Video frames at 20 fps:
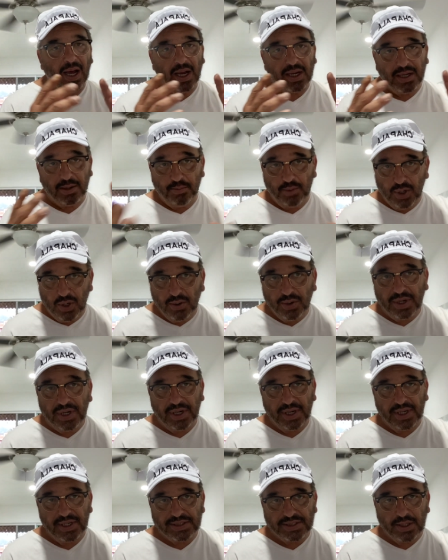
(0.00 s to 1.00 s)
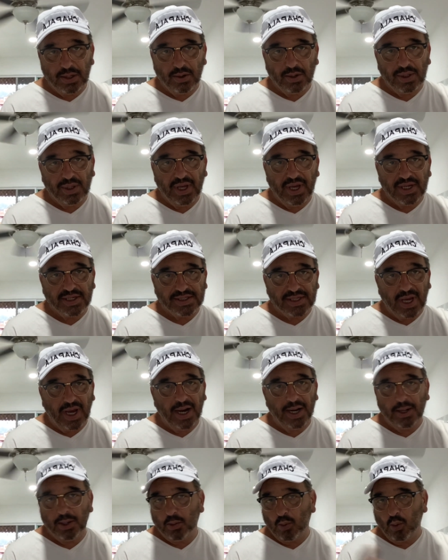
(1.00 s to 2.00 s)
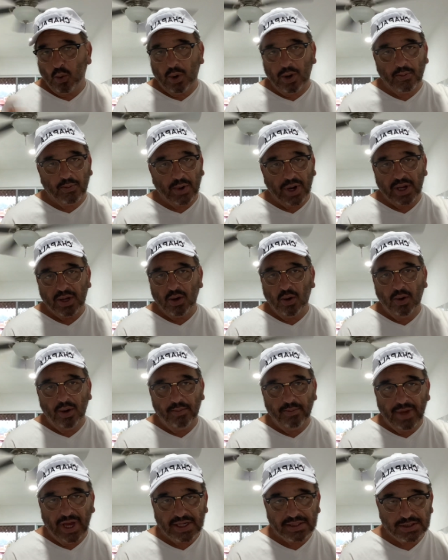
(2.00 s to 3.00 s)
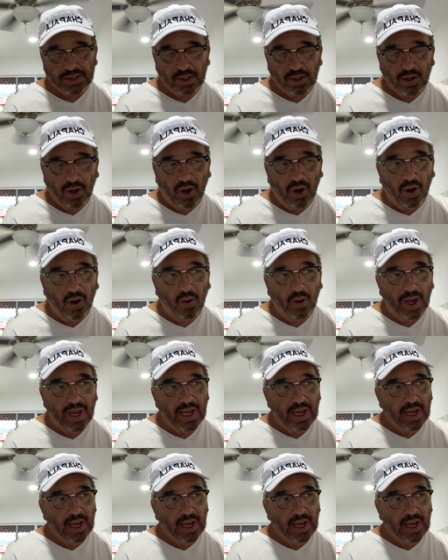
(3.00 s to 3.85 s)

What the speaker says: communities here in Lakeside and wherever I go in Mexico.